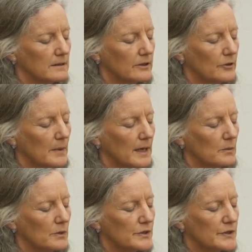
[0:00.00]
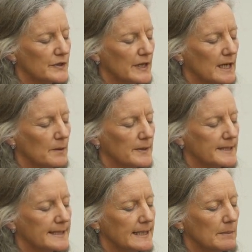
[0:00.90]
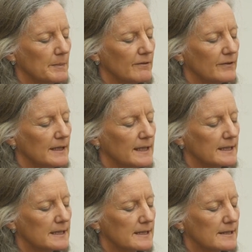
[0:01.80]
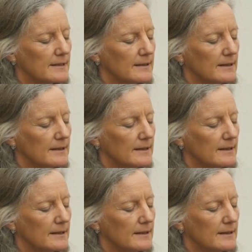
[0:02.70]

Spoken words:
You might want to stay with sleepy feelings